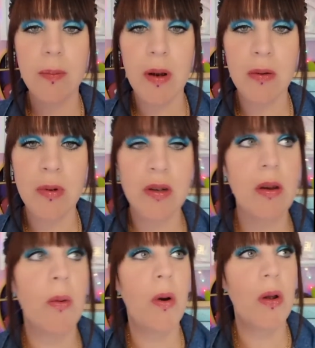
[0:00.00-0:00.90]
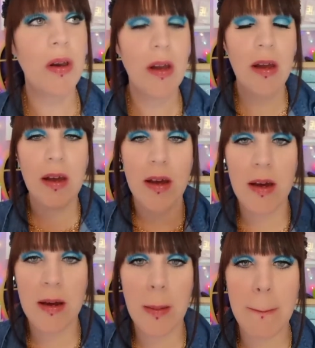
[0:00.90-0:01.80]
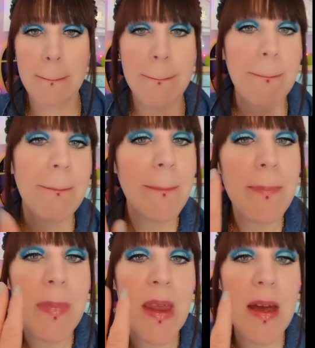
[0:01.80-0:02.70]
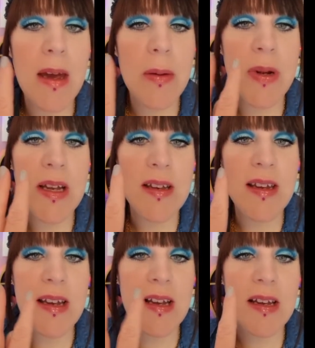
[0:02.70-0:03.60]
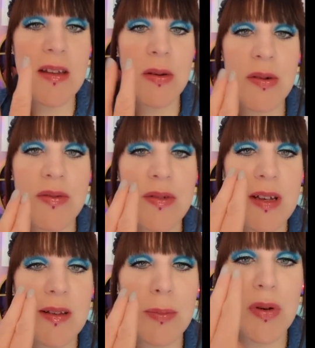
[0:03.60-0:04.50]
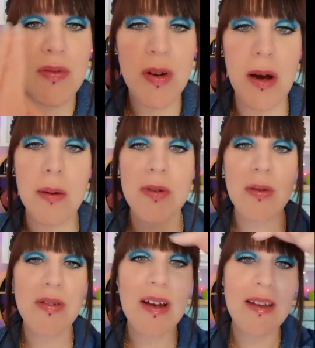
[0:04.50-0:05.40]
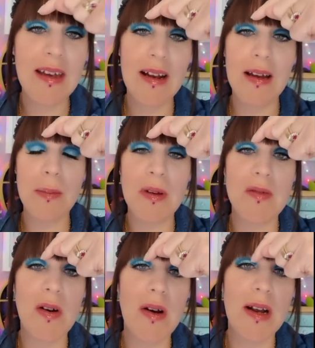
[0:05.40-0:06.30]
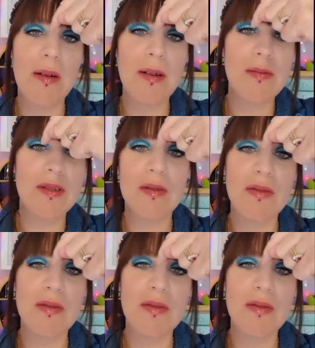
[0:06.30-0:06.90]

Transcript: the bugger wouldn't go on, and when it did, it's moved up, so I've had to get like a bit of eyeliner and